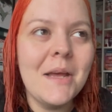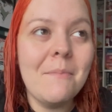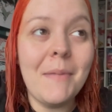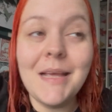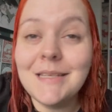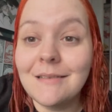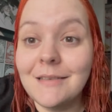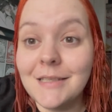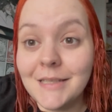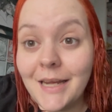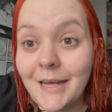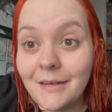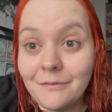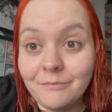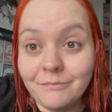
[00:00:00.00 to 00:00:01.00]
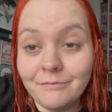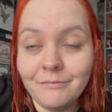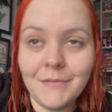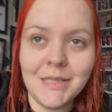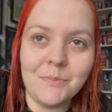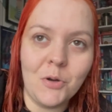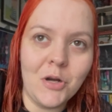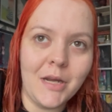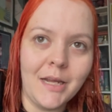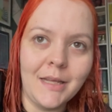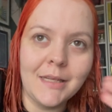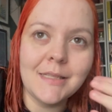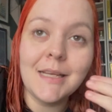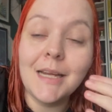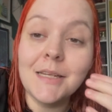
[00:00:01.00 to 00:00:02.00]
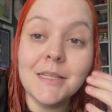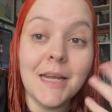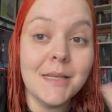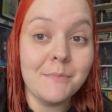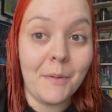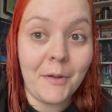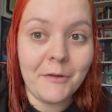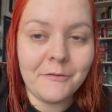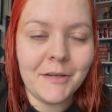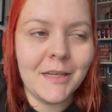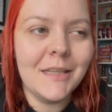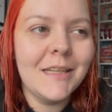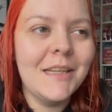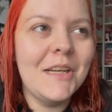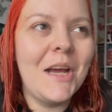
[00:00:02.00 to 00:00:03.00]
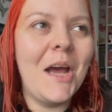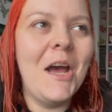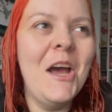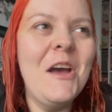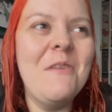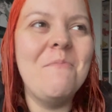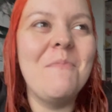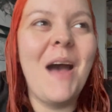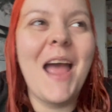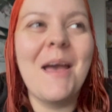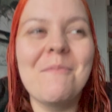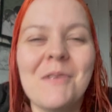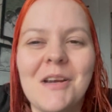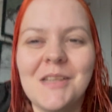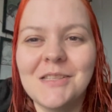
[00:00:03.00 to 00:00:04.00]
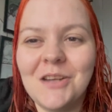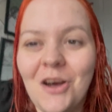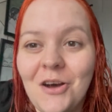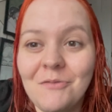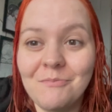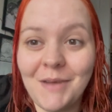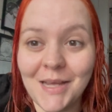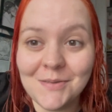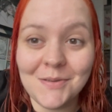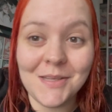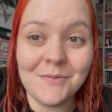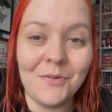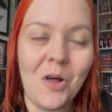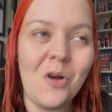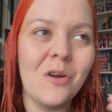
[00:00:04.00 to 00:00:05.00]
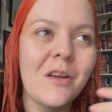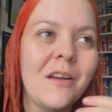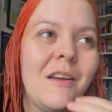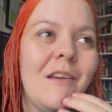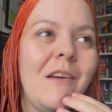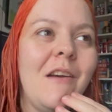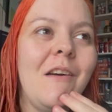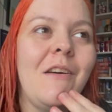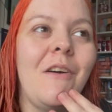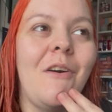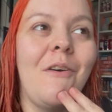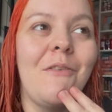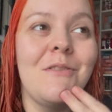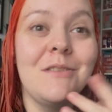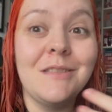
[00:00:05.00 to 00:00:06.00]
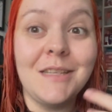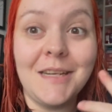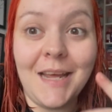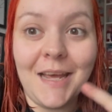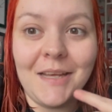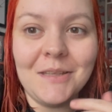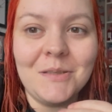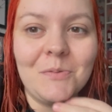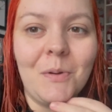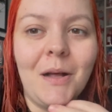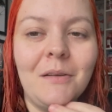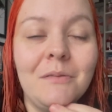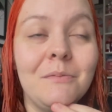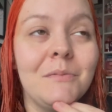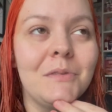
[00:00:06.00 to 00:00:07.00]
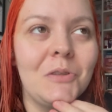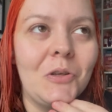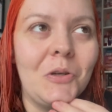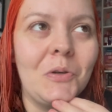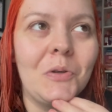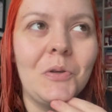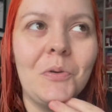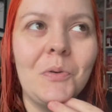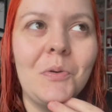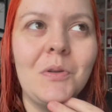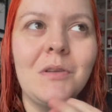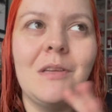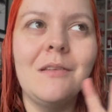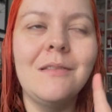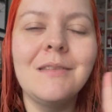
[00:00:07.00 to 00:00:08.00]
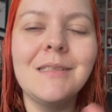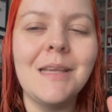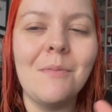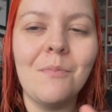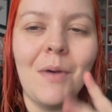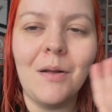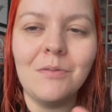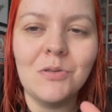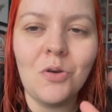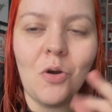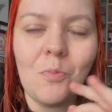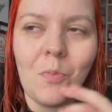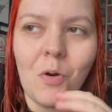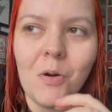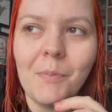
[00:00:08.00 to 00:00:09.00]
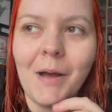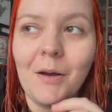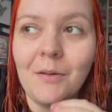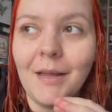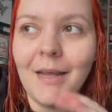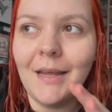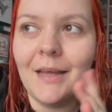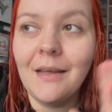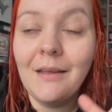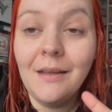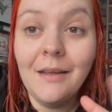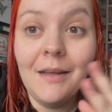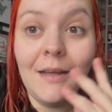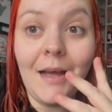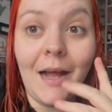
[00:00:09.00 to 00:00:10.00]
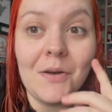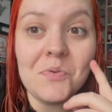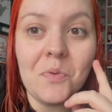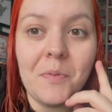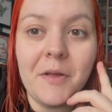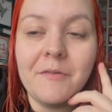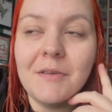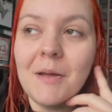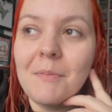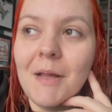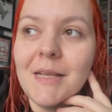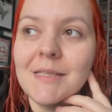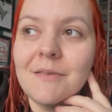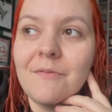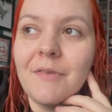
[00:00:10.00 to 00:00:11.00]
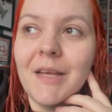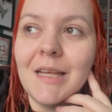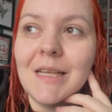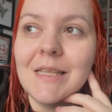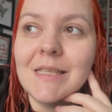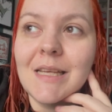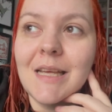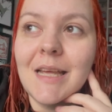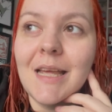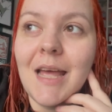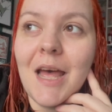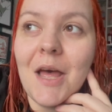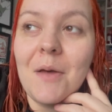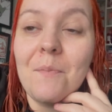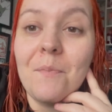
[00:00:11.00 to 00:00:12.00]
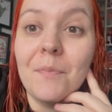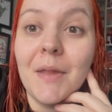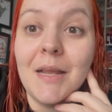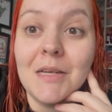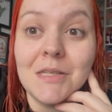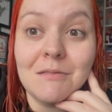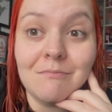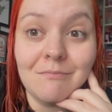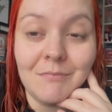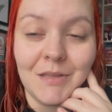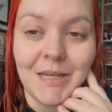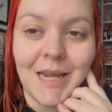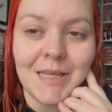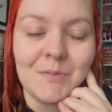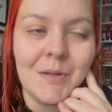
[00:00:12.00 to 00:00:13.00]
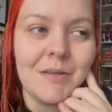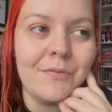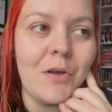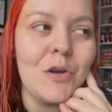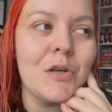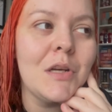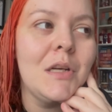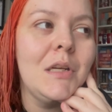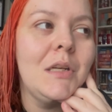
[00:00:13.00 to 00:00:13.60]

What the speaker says: Basically today, it's Monday, like I said, today's my birthday. I am going to start next week's vlog today as well, so you'll see. I'll talk more about like actual birthday plans and things in the next week's vlog.